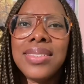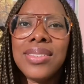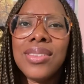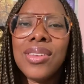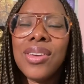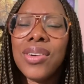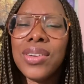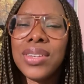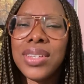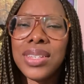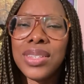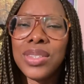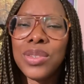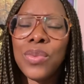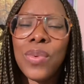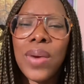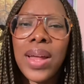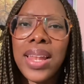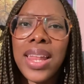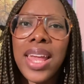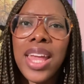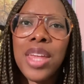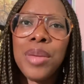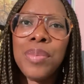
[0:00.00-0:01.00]
God is
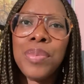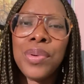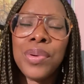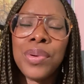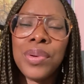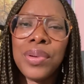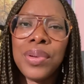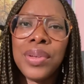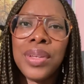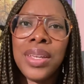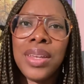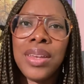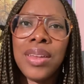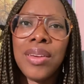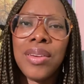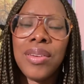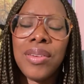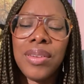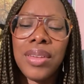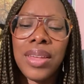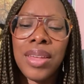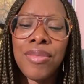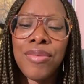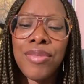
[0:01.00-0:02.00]
well able, you know.
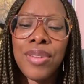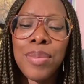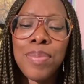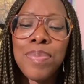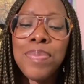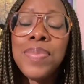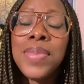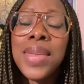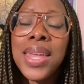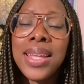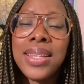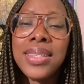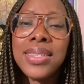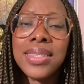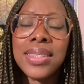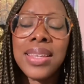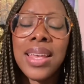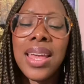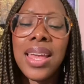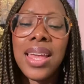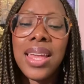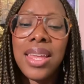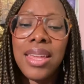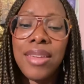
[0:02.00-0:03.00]
If it means,
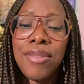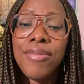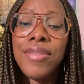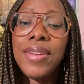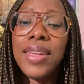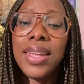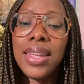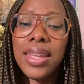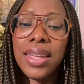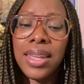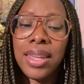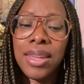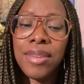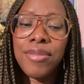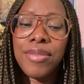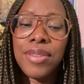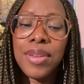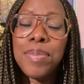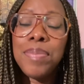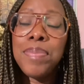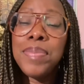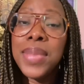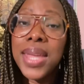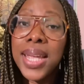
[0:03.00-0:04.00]
if
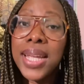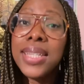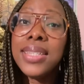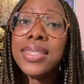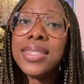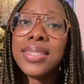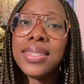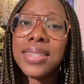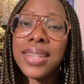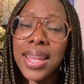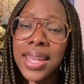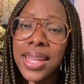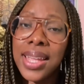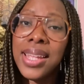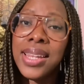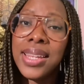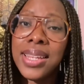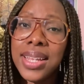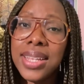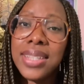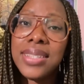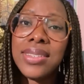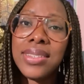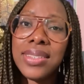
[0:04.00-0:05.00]
it means that he
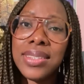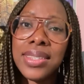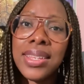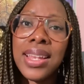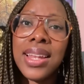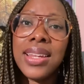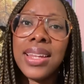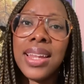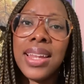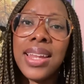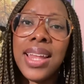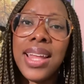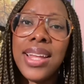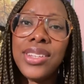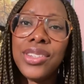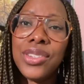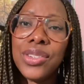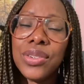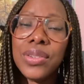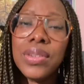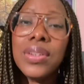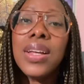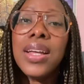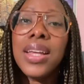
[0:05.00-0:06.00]
needs to send an
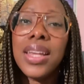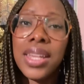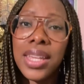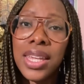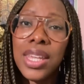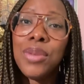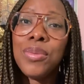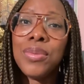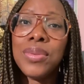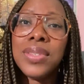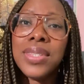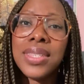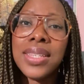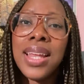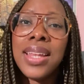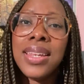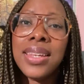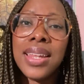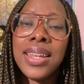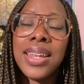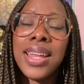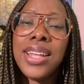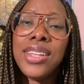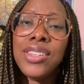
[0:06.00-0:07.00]
angel, he will
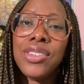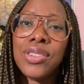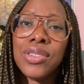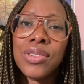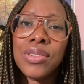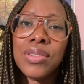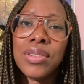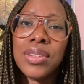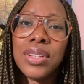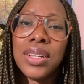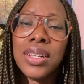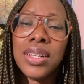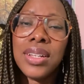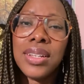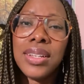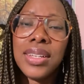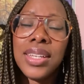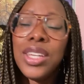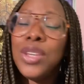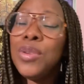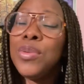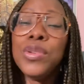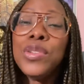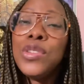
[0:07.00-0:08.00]
send an angel.
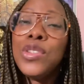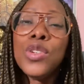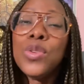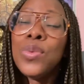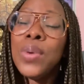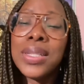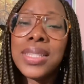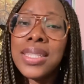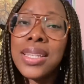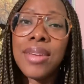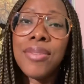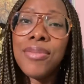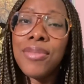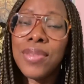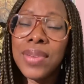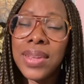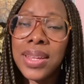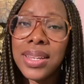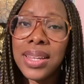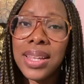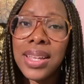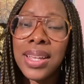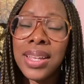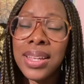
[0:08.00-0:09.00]
He will do whatever
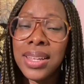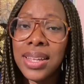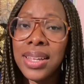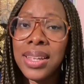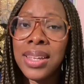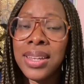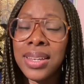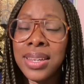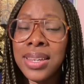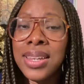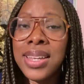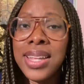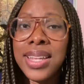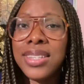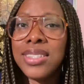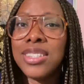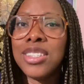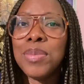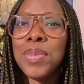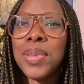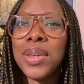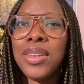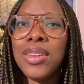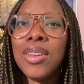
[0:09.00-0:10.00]
it needs
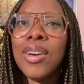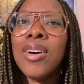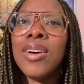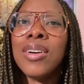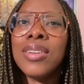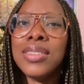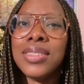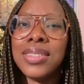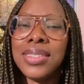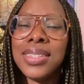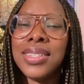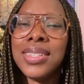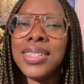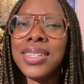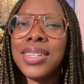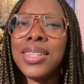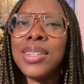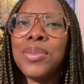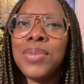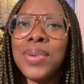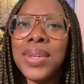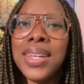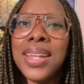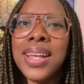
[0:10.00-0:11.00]
to be done to
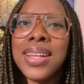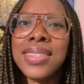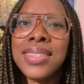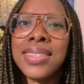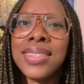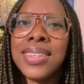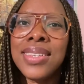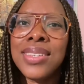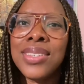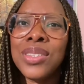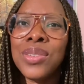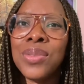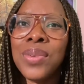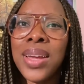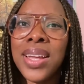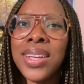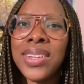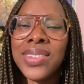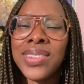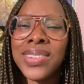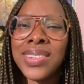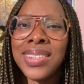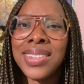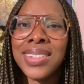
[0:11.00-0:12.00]
deal with that
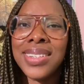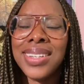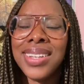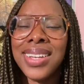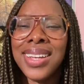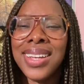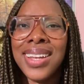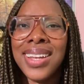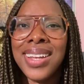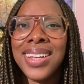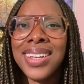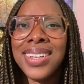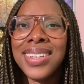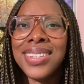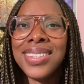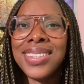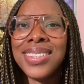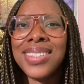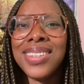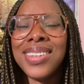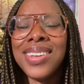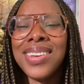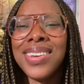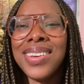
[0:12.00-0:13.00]
situation.
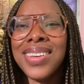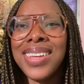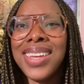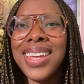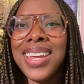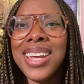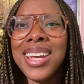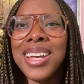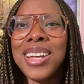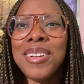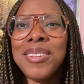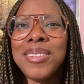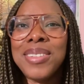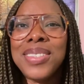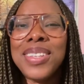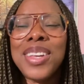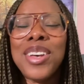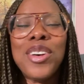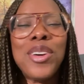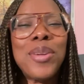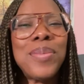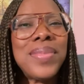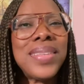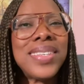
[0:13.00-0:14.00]
So yeah, so
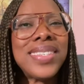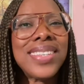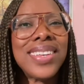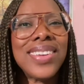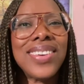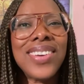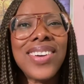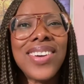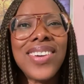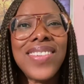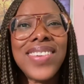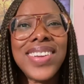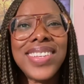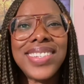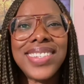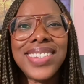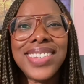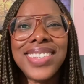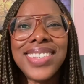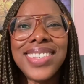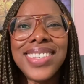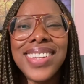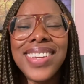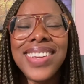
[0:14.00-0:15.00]
I hope this
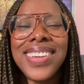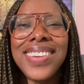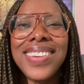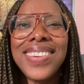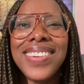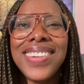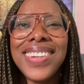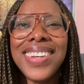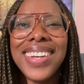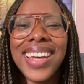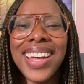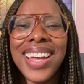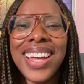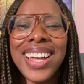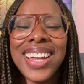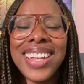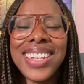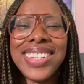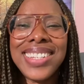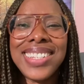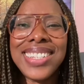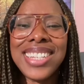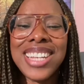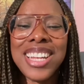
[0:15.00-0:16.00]
encourages you,
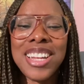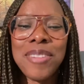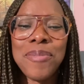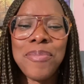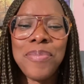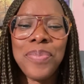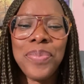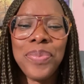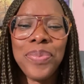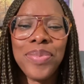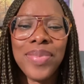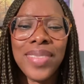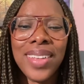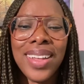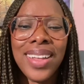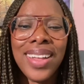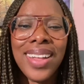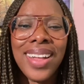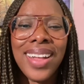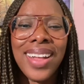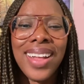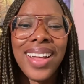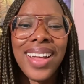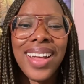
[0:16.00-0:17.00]
and
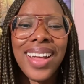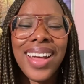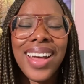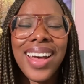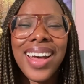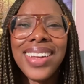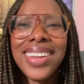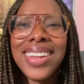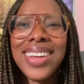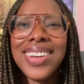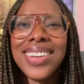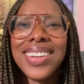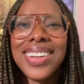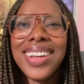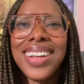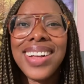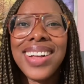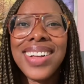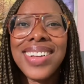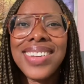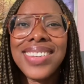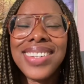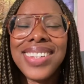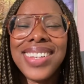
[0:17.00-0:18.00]

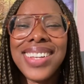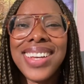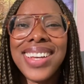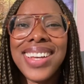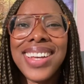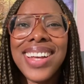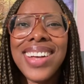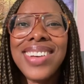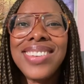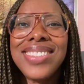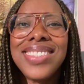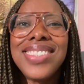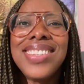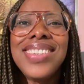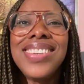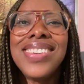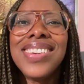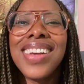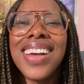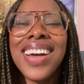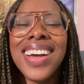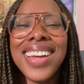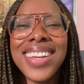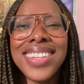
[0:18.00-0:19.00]
I'll see
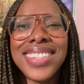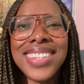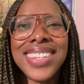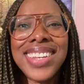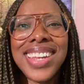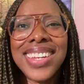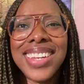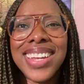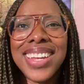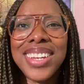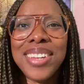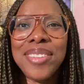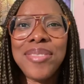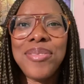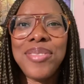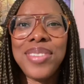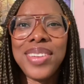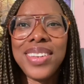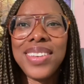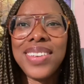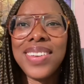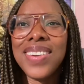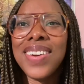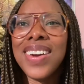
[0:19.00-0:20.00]
you guys in another
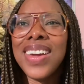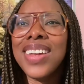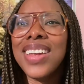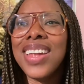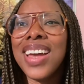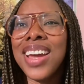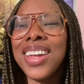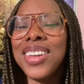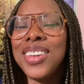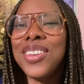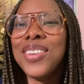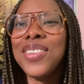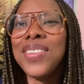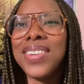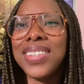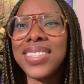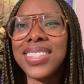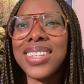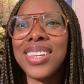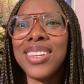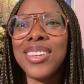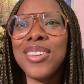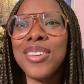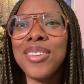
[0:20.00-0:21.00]
video. I know
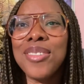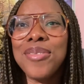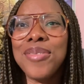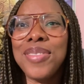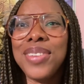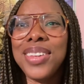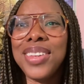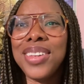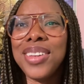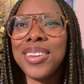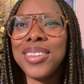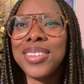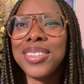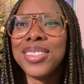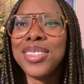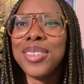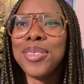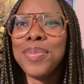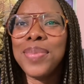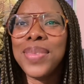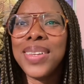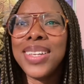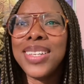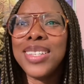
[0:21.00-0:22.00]
it's a long video,
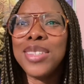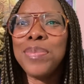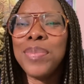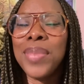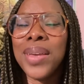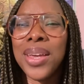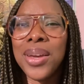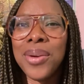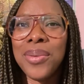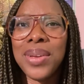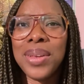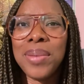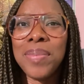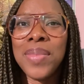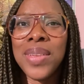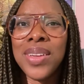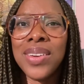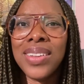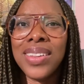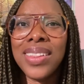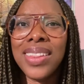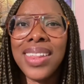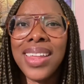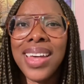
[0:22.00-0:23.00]
so please bear with me
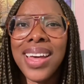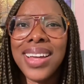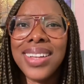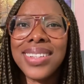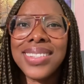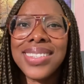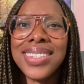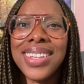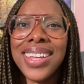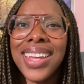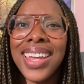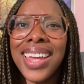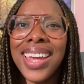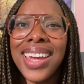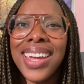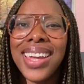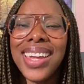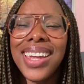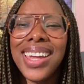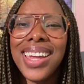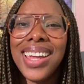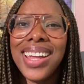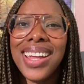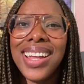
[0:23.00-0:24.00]
on that,
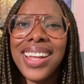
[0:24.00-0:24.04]
okay?